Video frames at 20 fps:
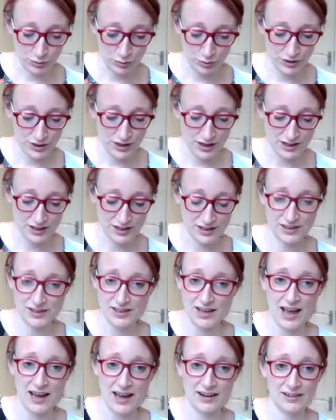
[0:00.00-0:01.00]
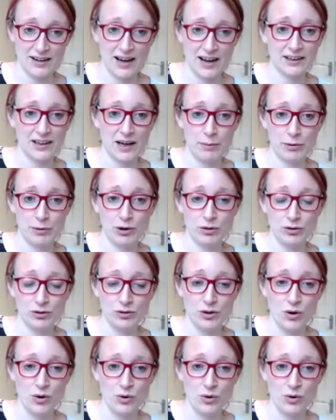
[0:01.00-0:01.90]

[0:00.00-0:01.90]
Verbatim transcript: with this and, and come along,